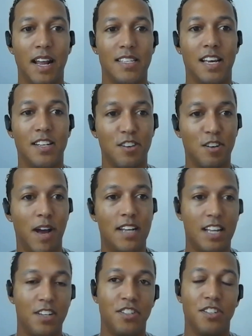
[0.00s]
But as I turn my
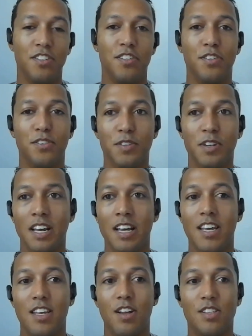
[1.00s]
attention to
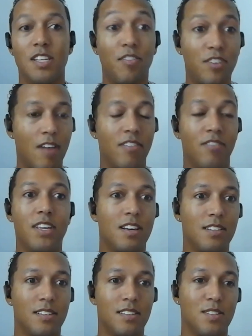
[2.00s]
self-driving
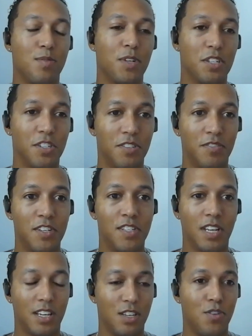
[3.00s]
vehicles, which feels
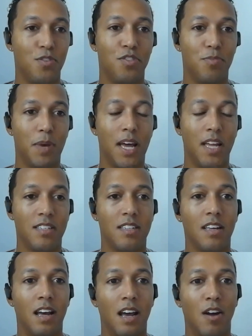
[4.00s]
like a huge bet,
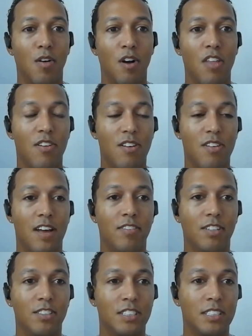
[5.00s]
or other
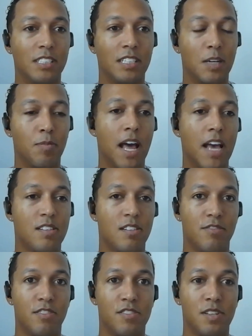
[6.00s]
endeavors like Black
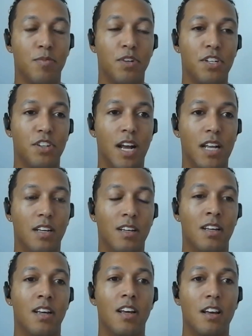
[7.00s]
Surfers, I'm really trying to
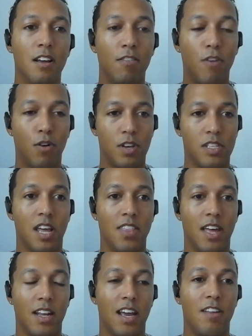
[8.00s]
focus on
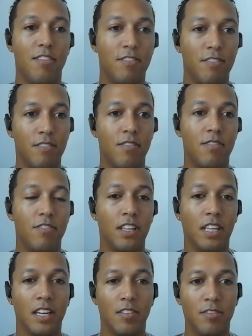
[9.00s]
that kind of
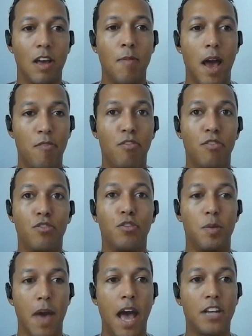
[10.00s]
feeling of, am I
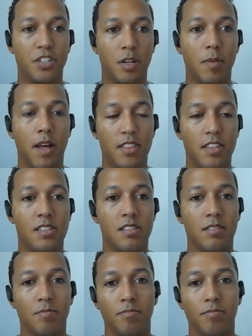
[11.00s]
truly passionate about this?